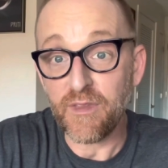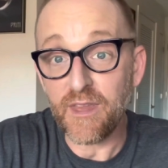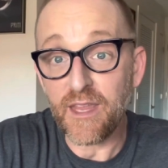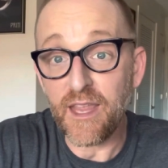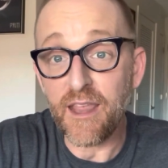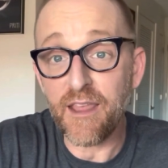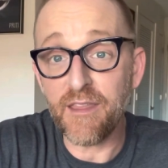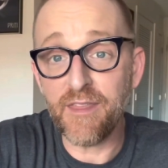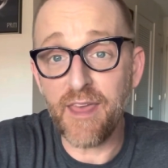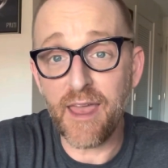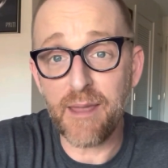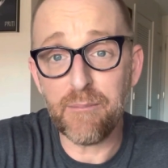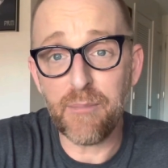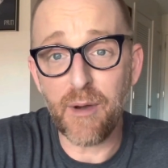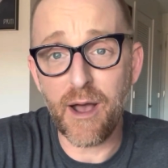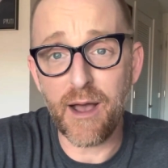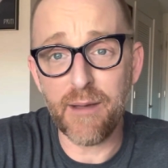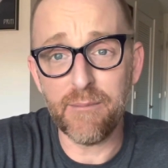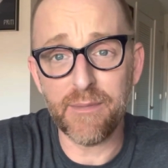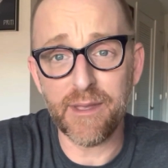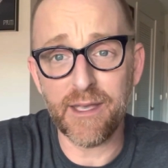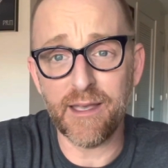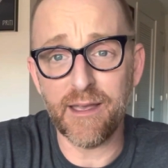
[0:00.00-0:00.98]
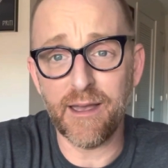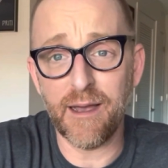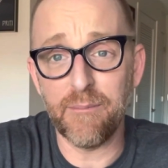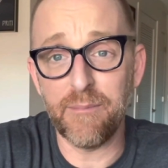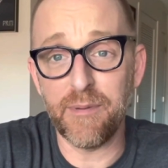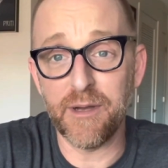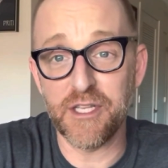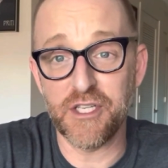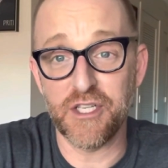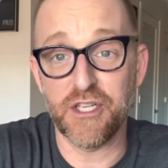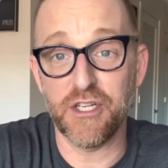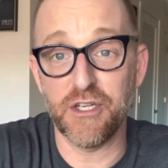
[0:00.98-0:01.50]
They bought me a
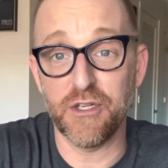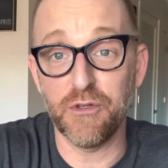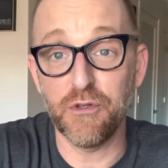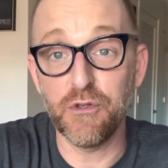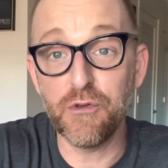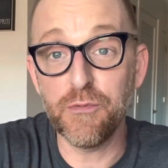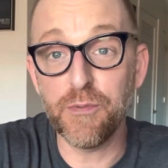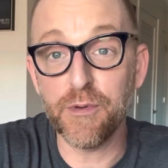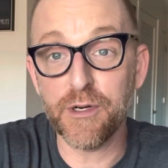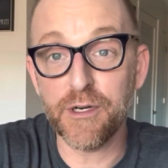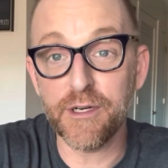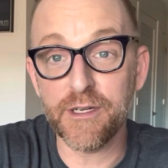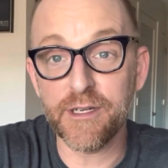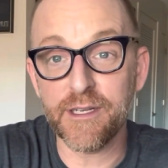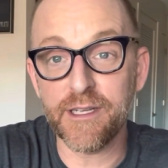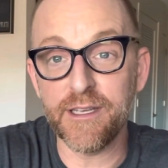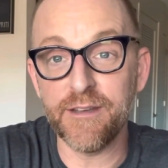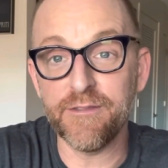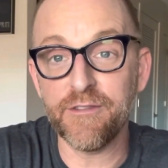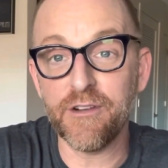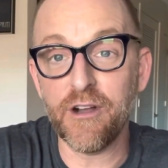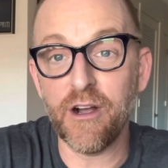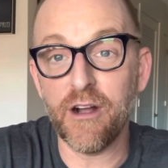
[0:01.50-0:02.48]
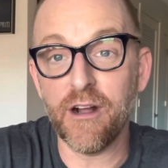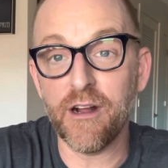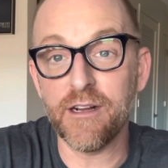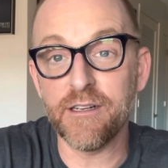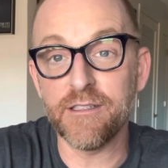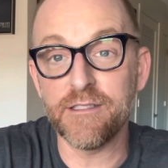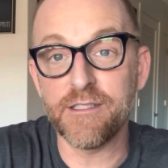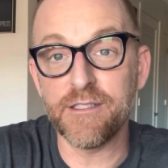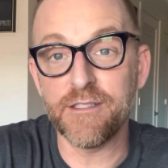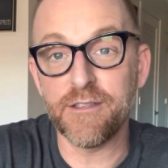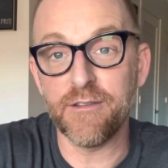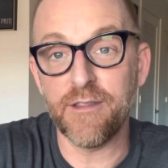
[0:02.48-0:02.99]
bunch of Uber gift
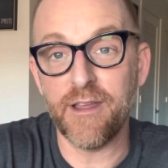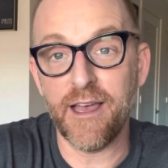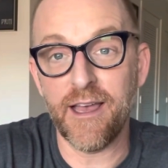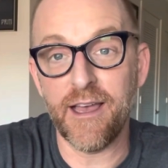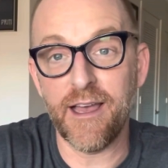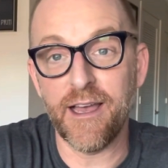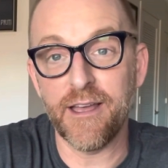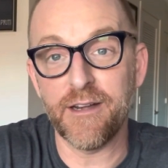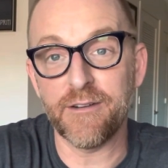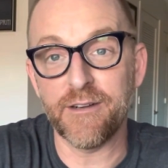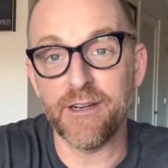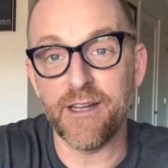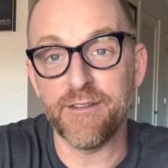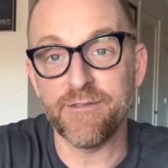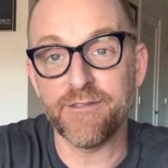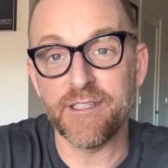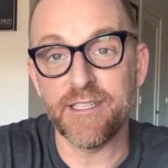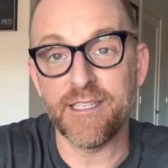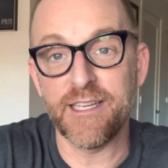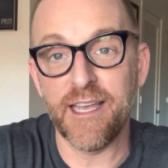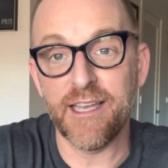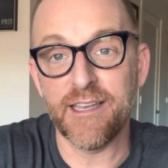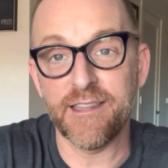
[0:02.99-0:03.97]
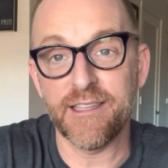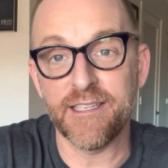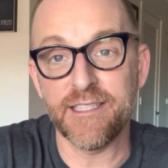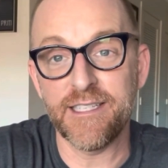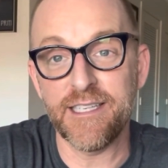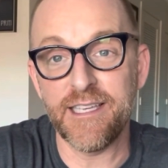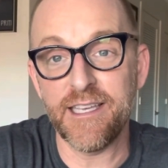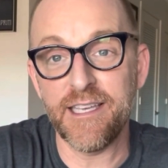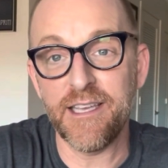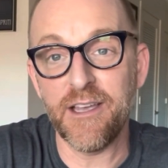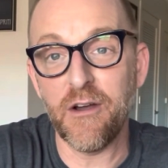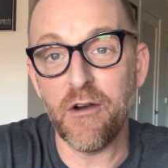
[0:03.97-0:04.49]
cards so that I don't have to take the
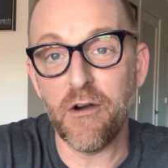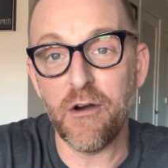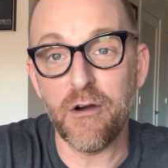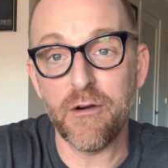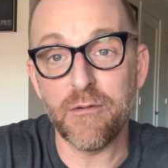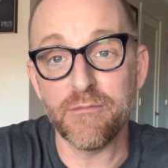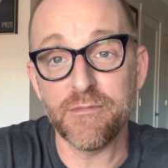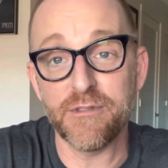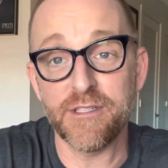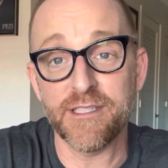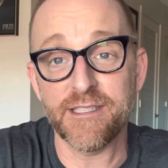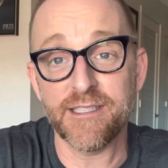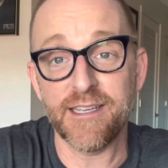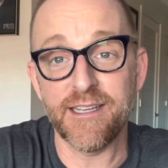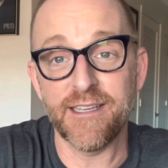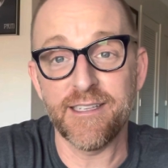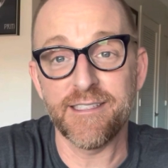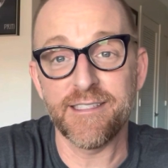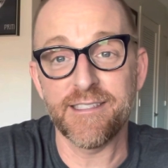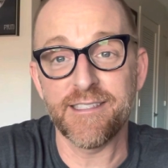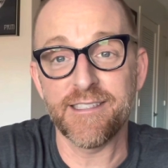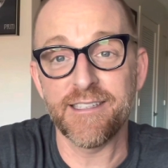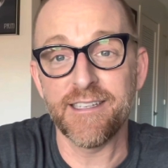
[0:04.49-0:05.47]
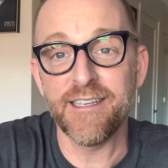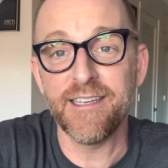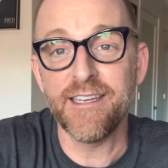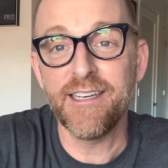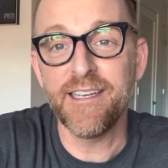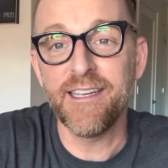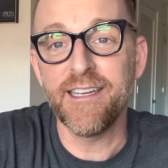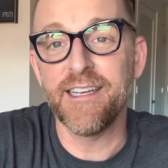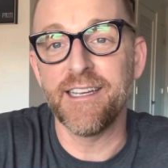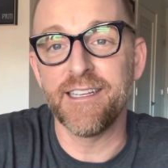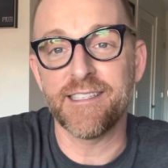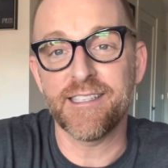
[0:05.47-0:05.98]
T home, just because
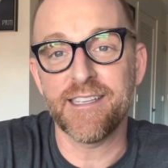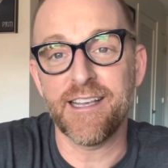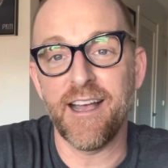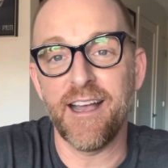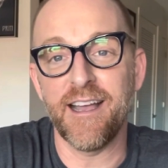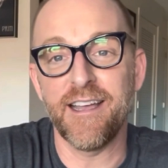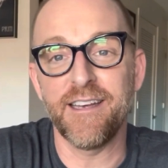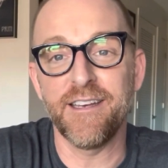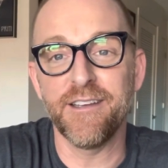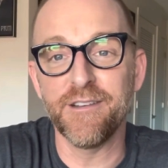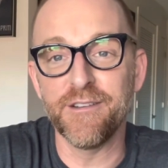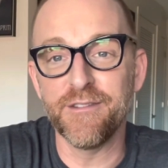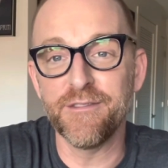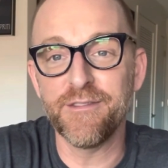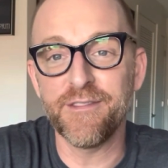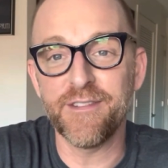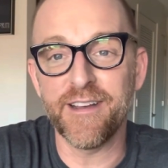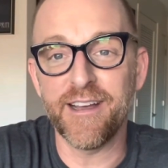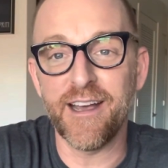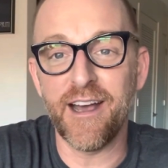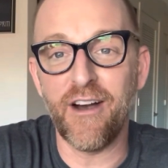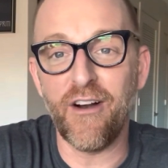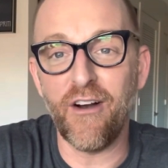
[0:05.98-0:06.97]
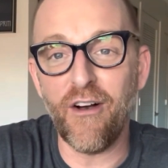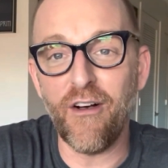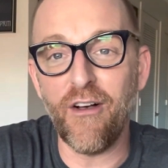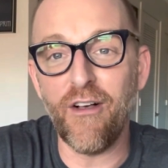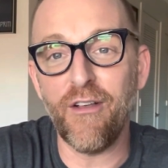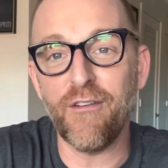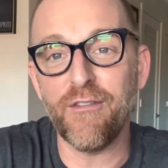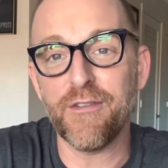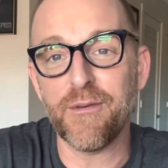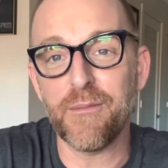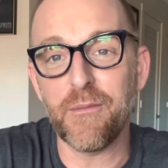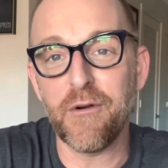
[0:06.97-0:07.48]
it's kind of a
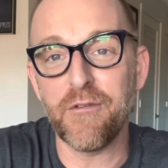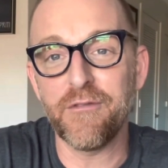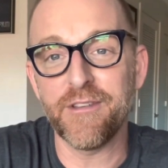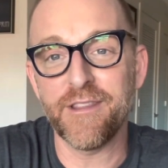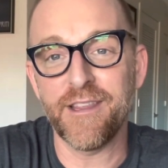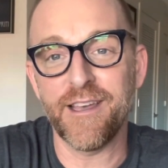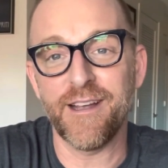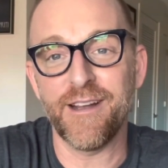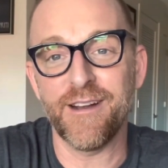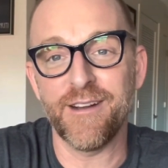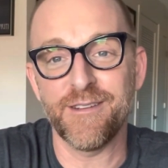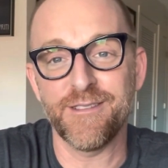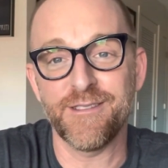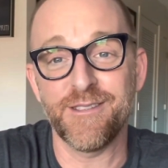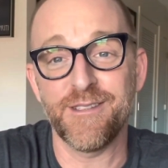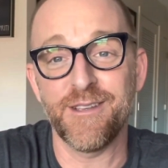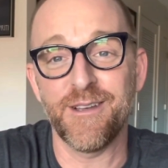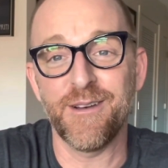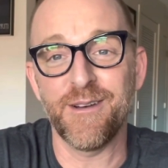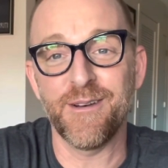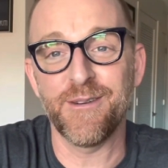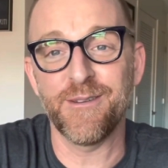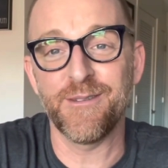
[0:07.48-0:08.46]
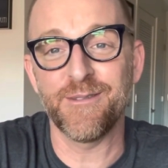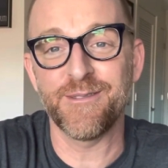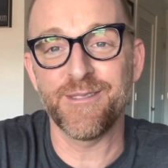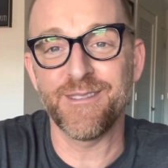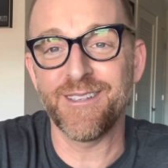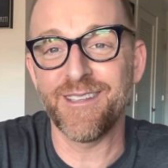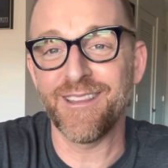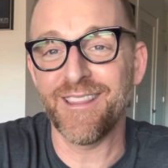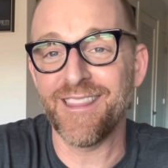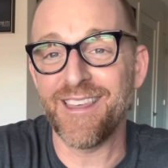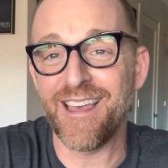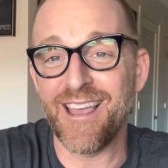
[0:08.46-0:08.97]
haul from over there. So
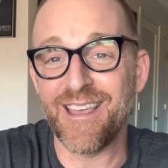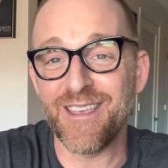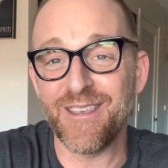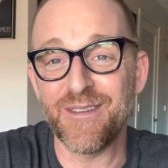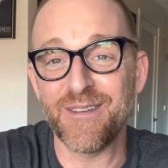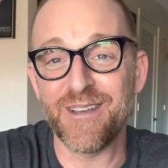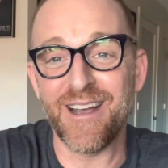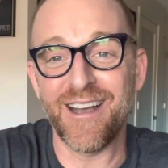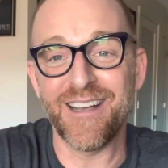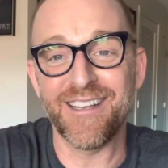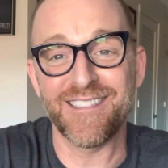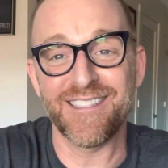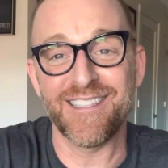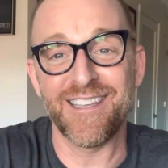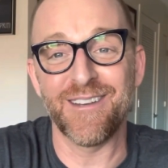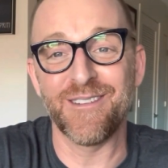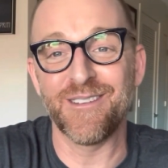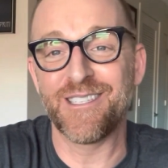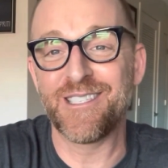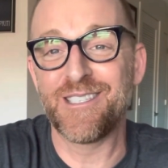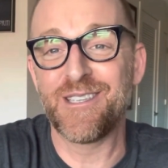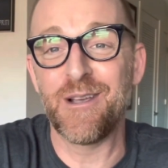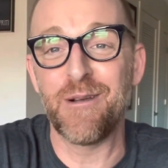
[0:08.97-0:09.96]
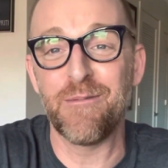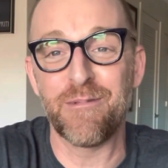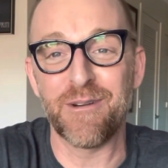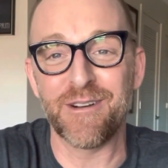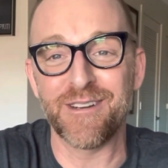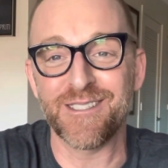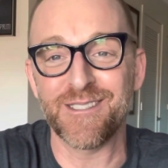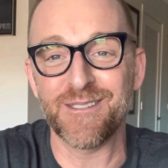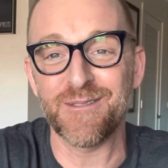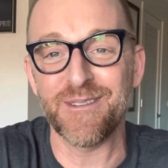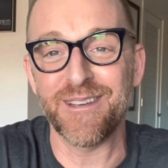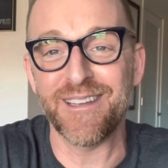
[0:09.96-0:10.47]
thank you guys. That was
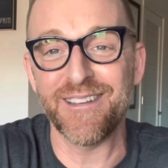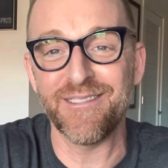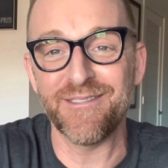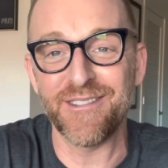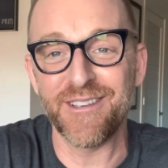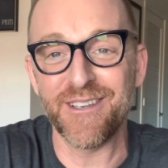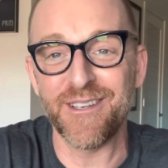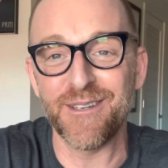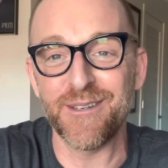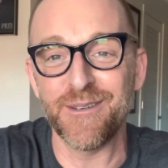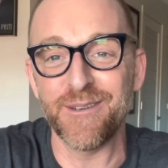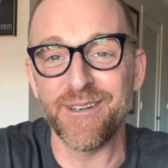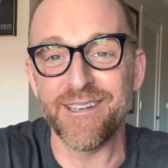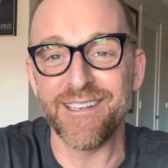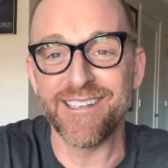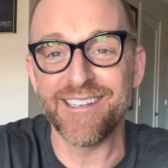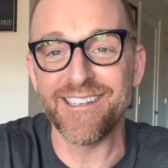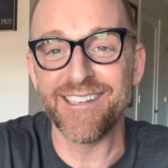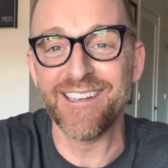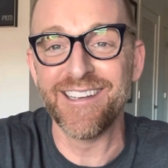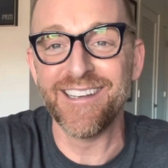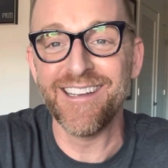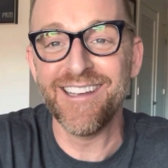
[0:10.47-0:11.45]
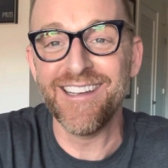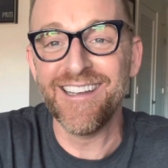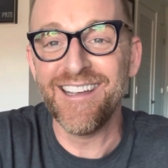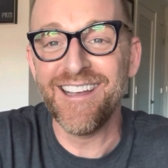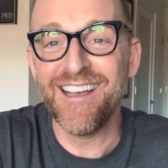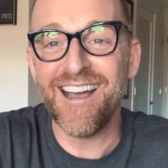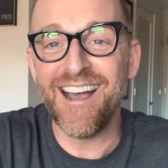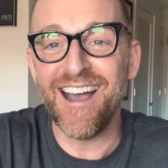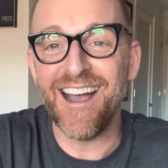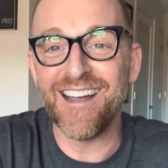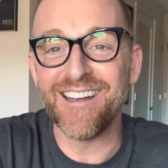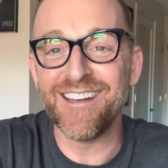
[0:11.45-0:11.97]
super sweet of you. And
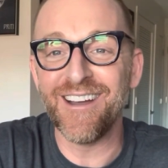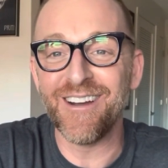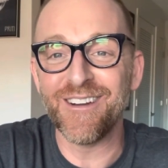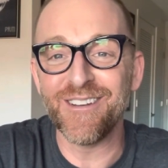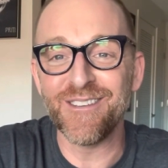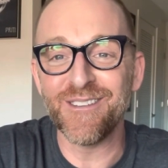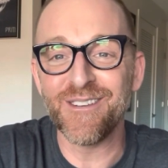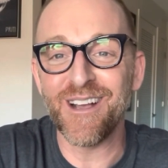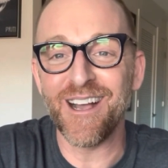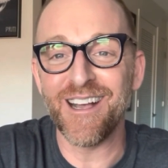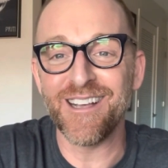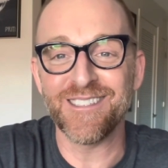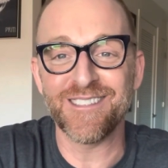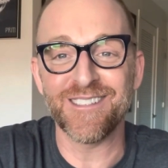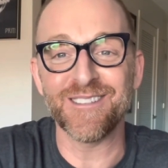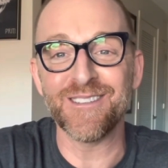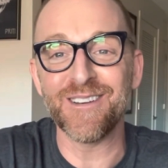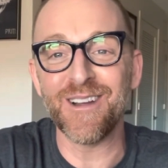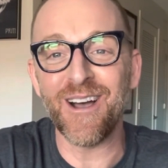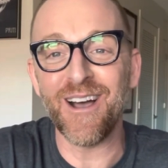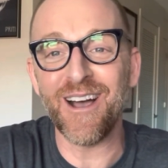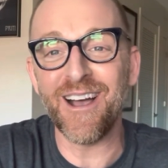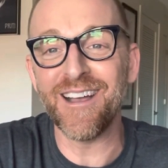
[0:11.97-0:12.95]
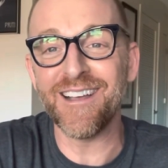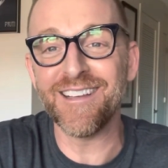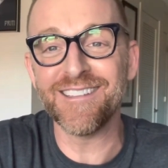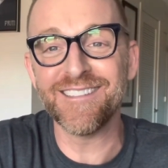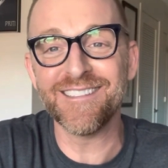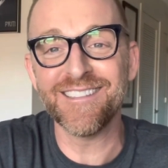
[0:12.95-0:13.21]
I know you guys are not